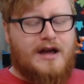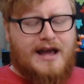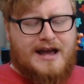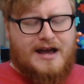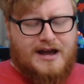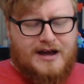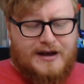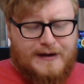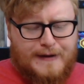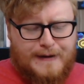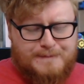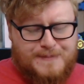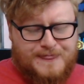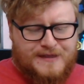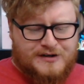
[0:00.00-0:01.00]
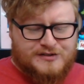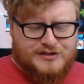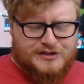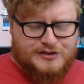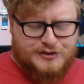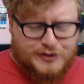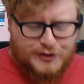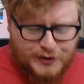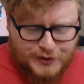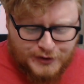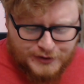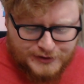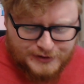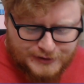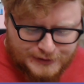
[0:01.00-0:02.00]
there's a
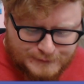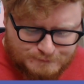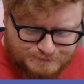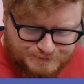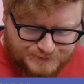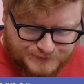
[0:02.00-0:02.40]
turtle.